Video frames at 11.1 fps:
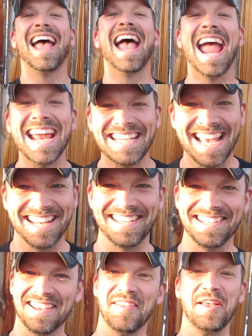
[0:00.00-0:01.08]
Hey
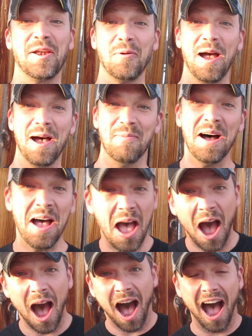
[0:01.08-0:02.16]
denizens of the interweb.
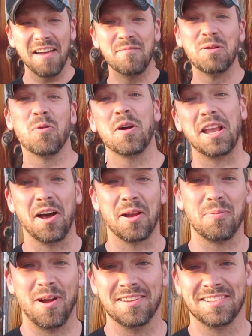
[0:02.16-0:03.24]
I've been working on a
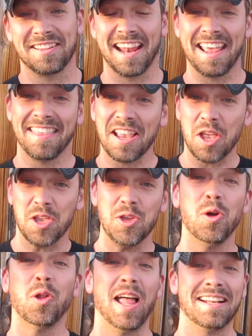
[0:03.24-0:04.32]
project that I think
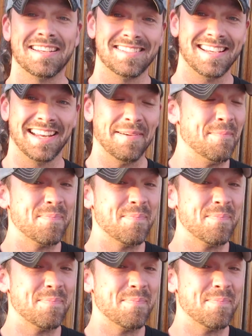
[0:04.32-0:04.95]
you'll like to see.